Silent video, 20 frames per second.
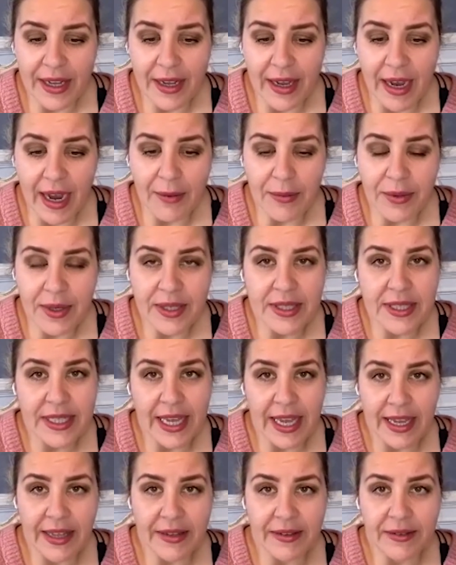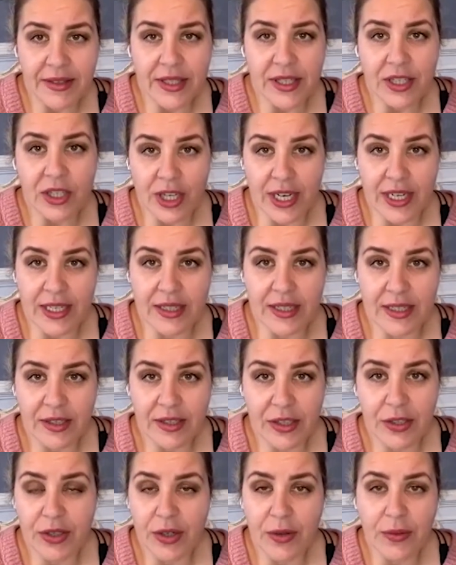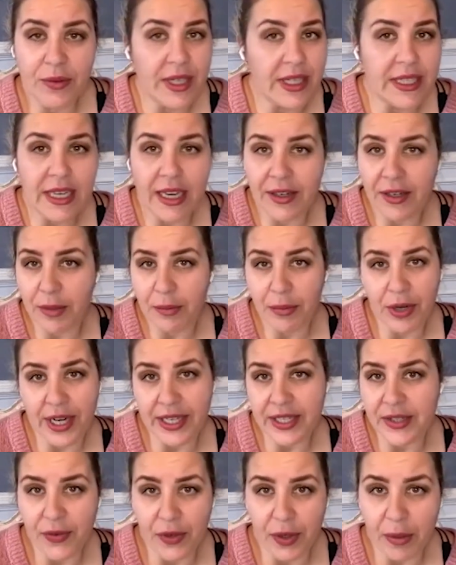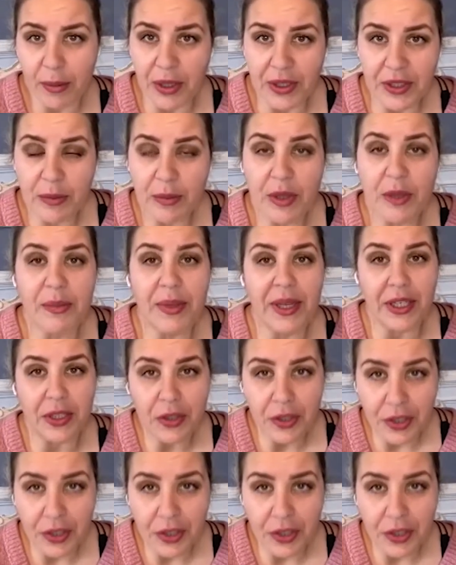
I would suggest you don't need to underprice for a multiple bid.